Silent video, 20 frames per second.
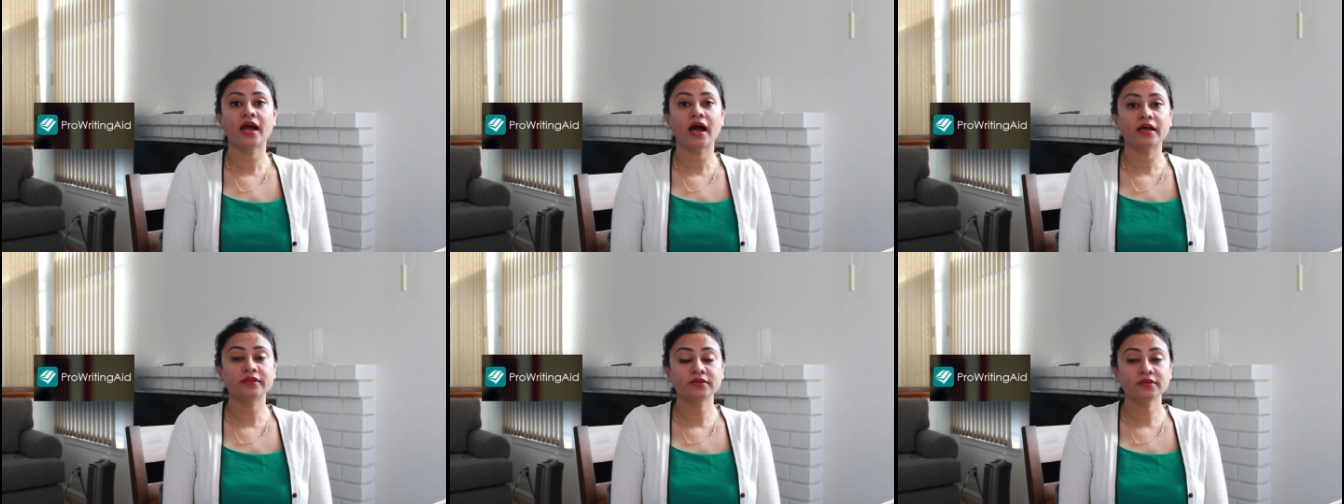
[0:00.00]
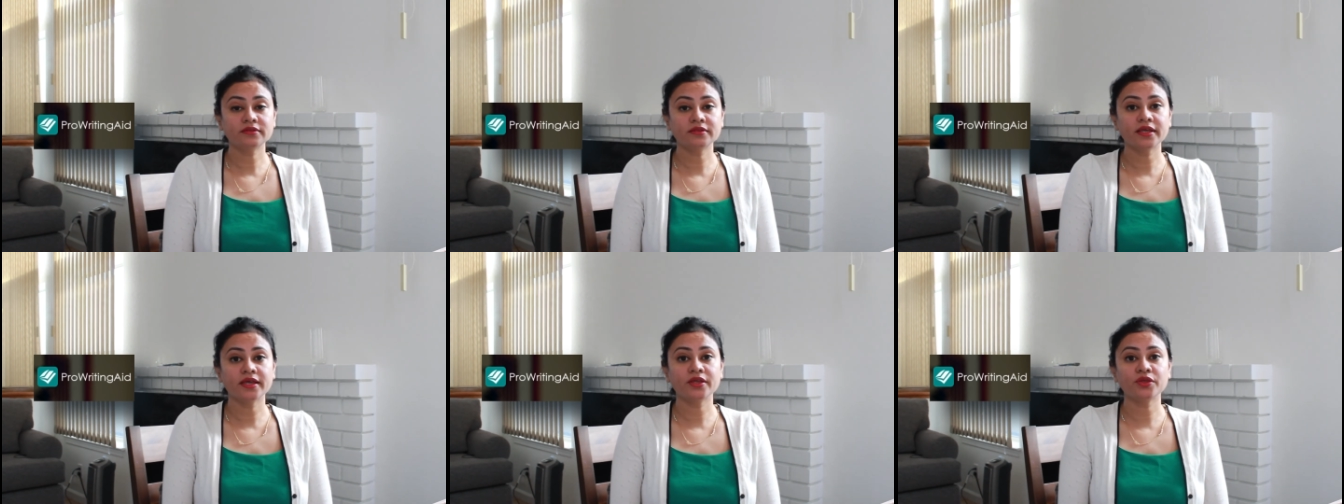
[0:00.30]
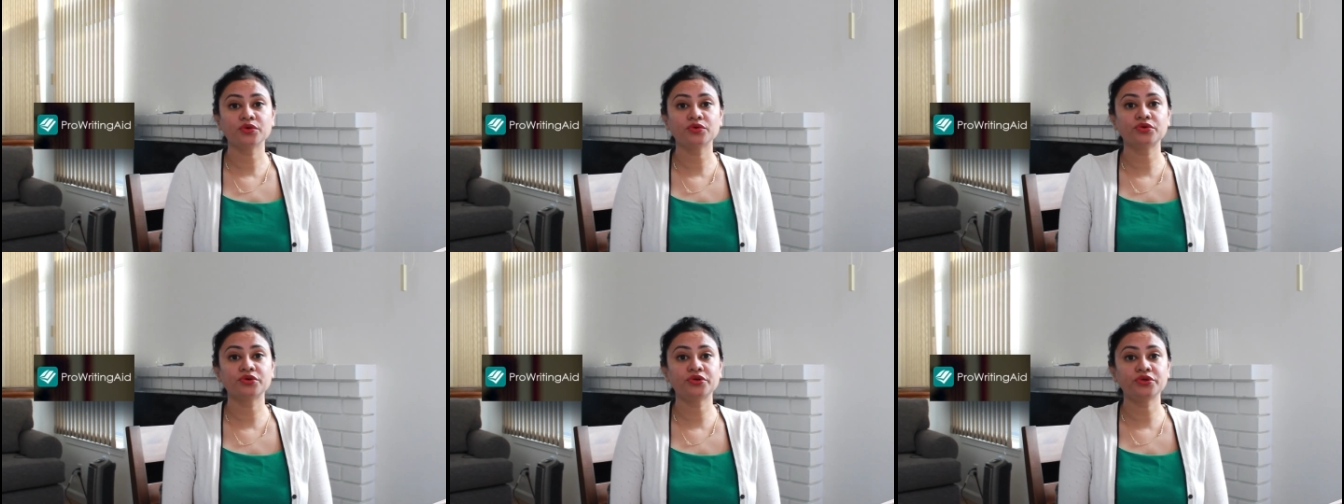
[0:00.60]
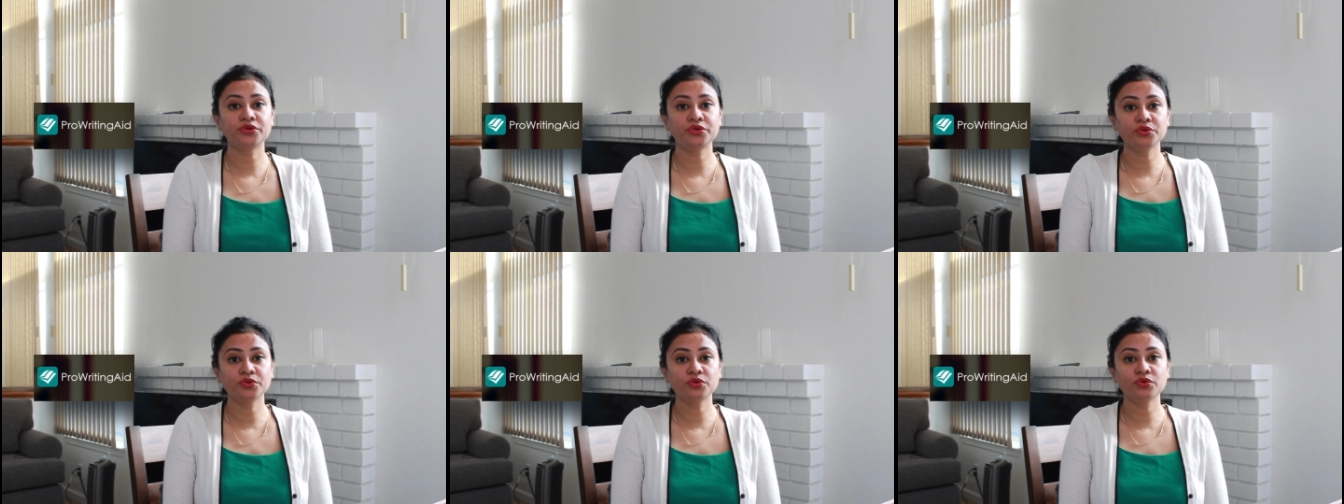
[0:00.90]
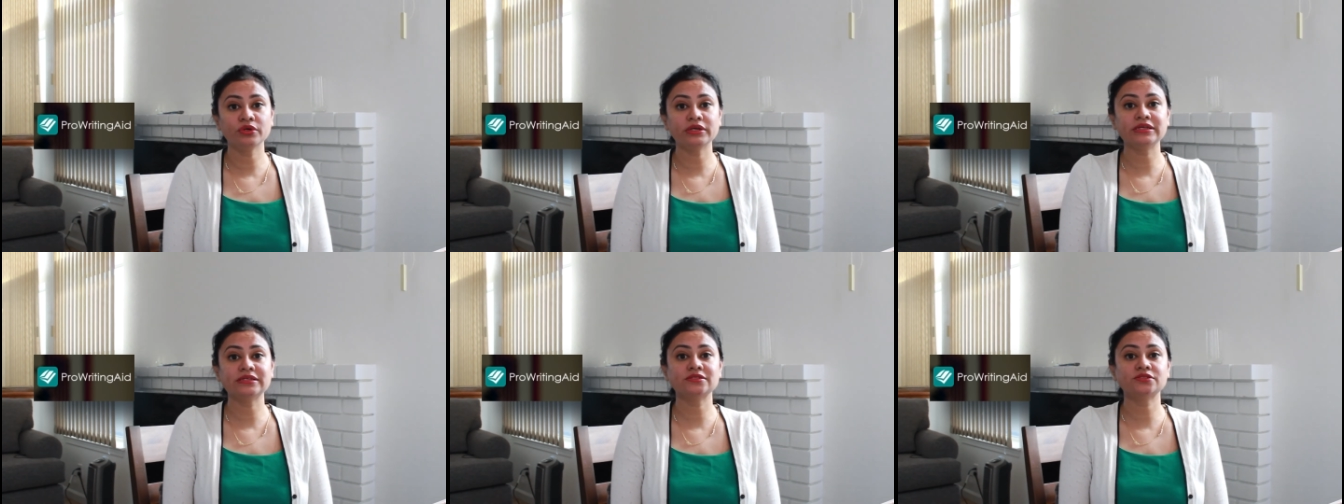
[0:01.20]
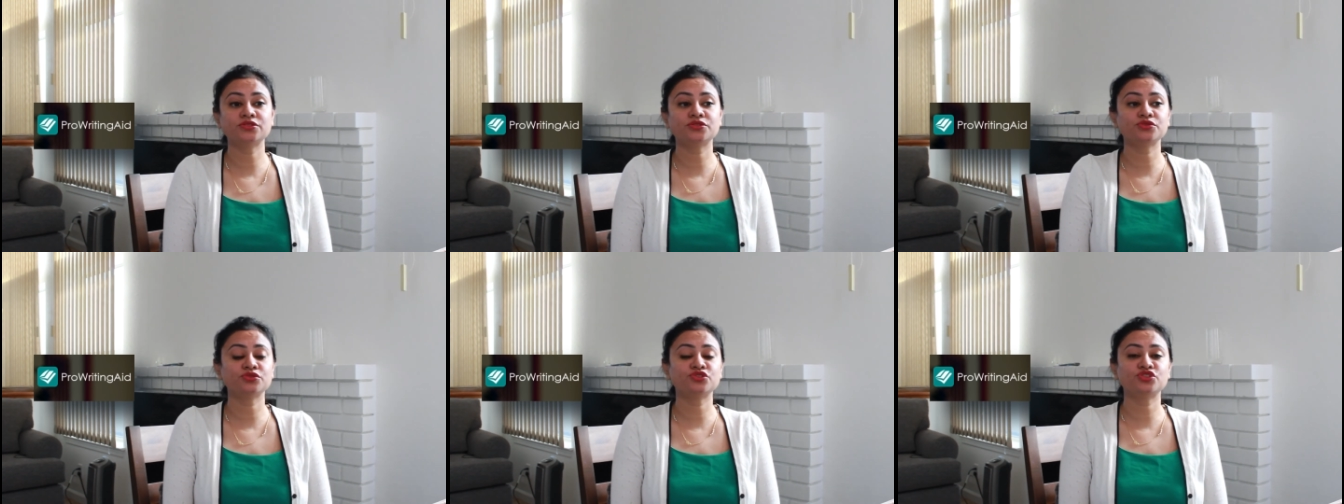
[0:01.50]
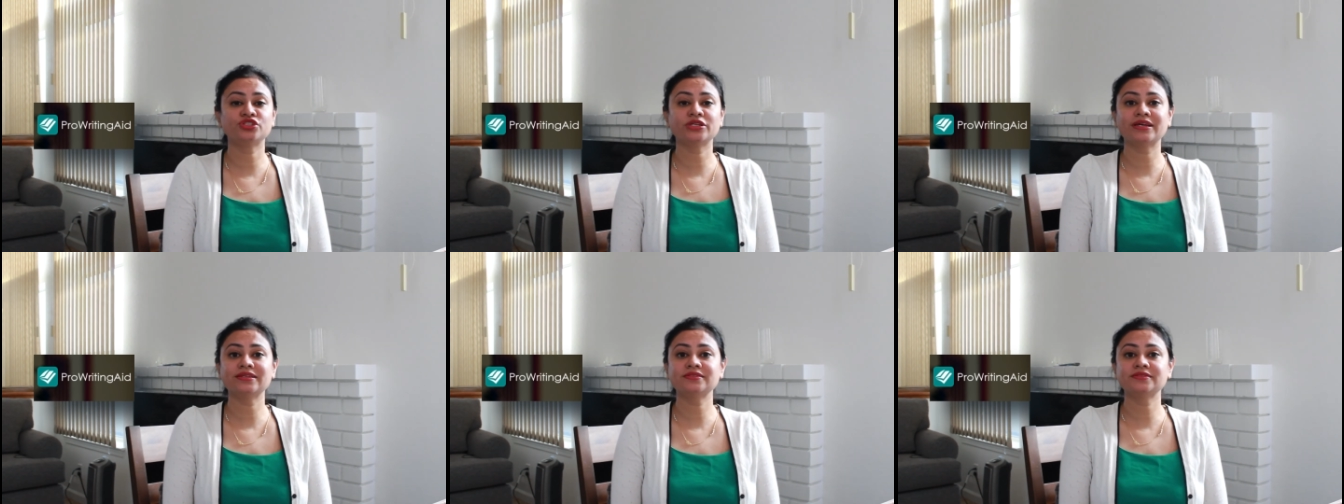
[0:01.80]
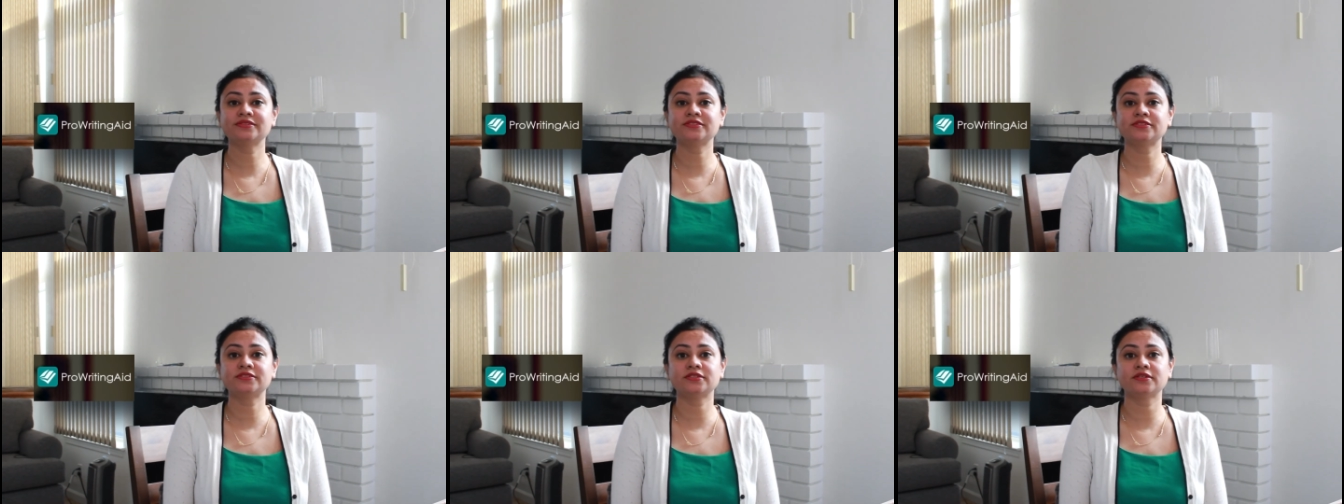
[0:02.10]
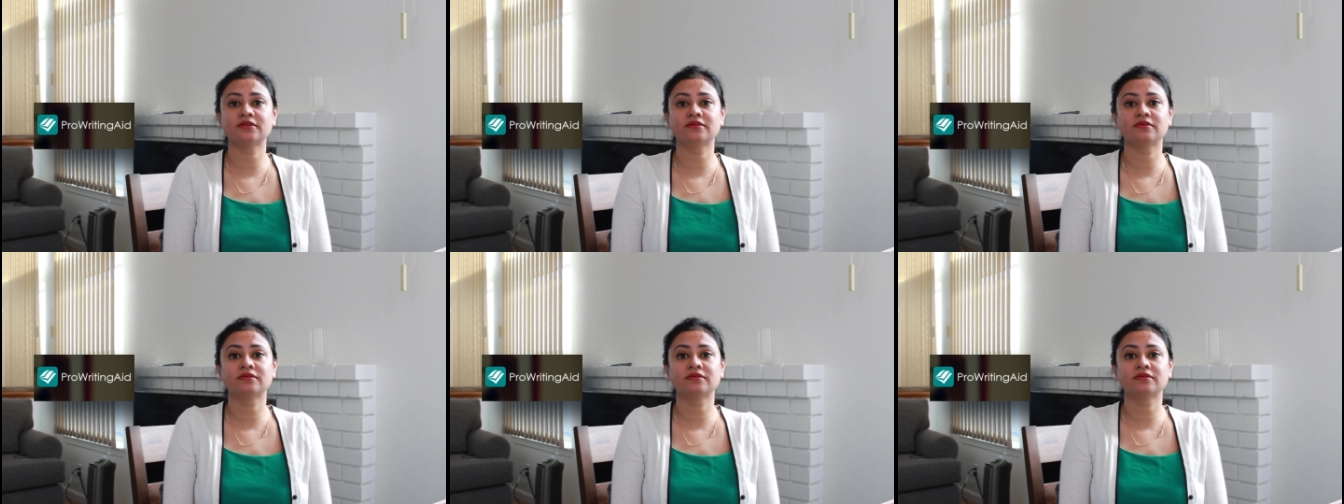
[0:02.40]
Other thing you could do is to just